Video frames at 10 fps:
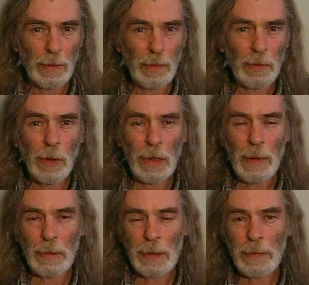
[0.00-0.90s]
For their
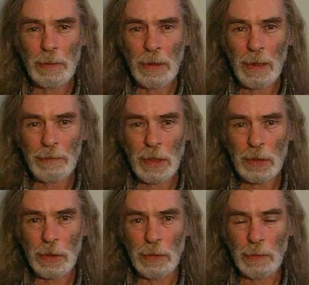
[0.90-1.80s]
belief in their
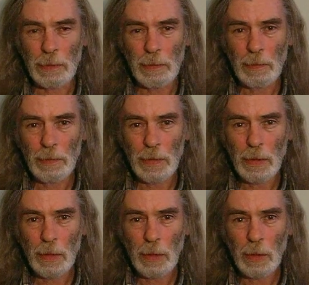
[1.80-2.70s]
fiction
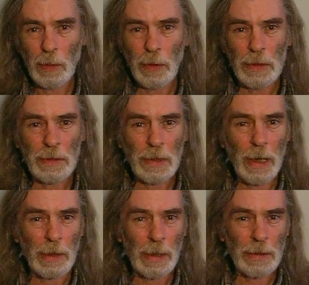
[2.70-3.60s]
causes death
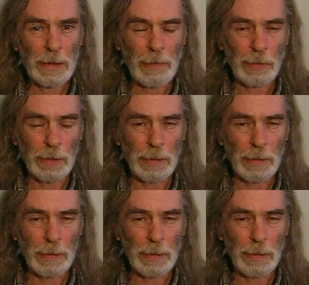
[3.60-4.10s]
and suffering.